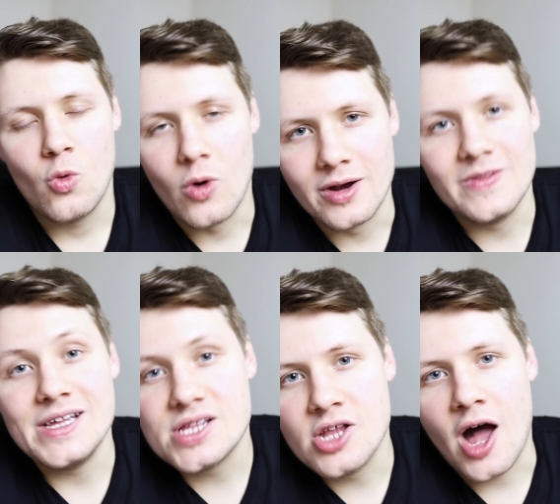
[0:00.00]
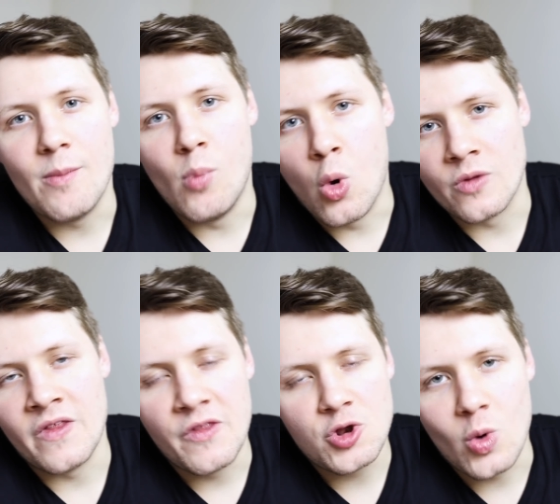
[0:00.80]
or at least not more
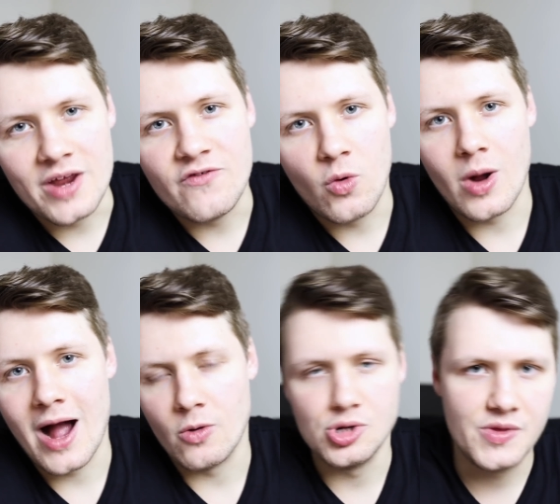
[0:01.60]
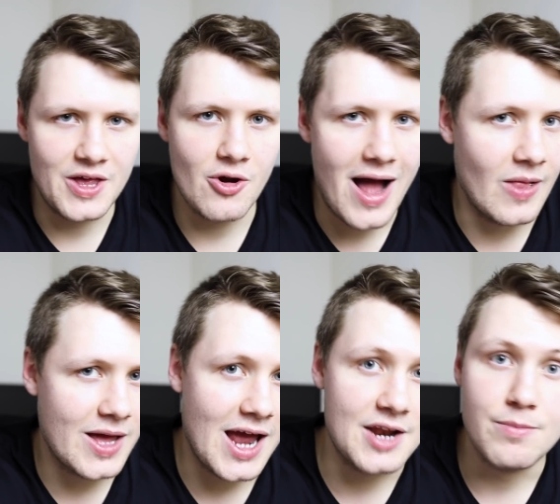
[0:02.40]
than the twenty-four hours that you're
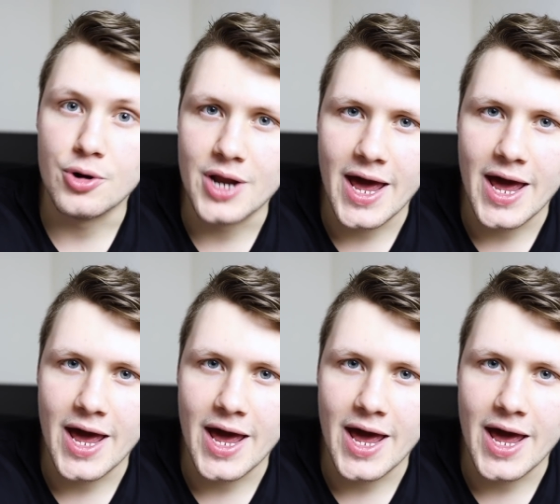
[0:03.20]
allocated per